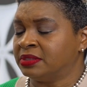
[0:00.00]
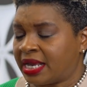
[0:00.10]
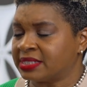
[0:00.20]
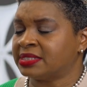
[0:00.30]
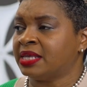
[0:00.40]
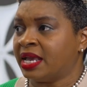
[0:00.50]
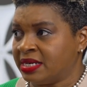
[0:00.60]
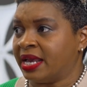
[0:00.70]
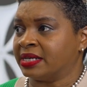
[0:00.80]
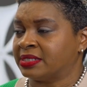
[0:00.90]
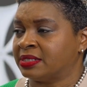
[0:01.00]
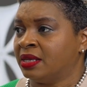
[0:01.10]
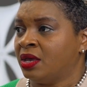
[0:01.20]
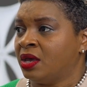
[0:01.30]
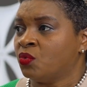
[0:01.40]
Yes. And yes.
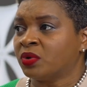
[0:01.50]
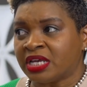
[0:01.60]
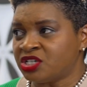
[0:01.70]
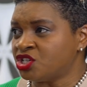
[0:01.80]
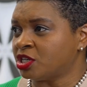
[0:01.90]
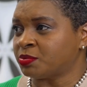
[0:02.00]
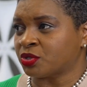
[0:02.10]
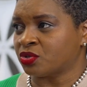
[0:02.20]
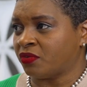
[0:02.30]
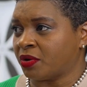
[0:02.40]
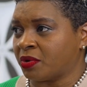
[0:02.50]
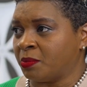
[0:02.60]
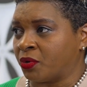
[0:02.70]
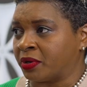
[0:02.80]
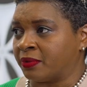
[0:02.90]
Relationships are so very
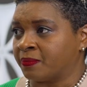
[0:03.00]
important.